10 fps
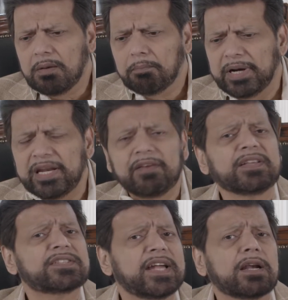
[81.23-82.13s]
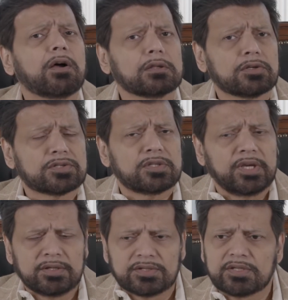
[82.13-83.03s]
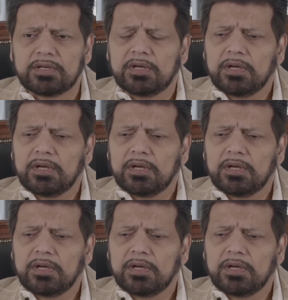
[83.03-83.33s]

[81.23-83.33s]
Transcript: But having said all those things,